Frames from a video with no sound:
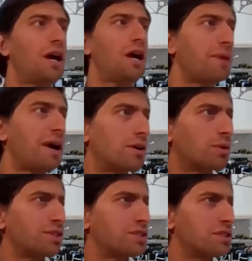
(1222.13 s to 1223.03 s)
Our
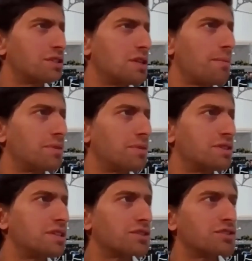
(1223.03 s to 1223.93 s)
question number
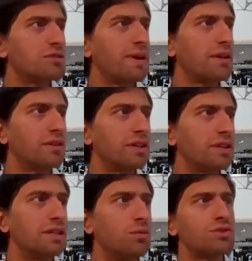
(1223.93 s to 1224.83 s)
6, just about
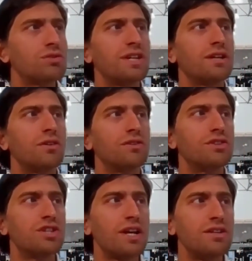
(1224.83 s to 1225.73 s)
what's your take on
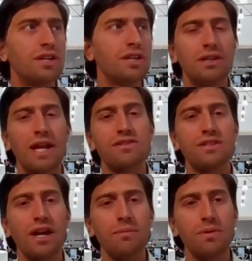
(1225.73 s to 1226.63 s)
the changing
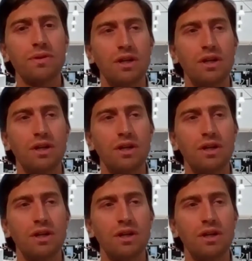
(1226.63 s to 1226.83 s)
landscape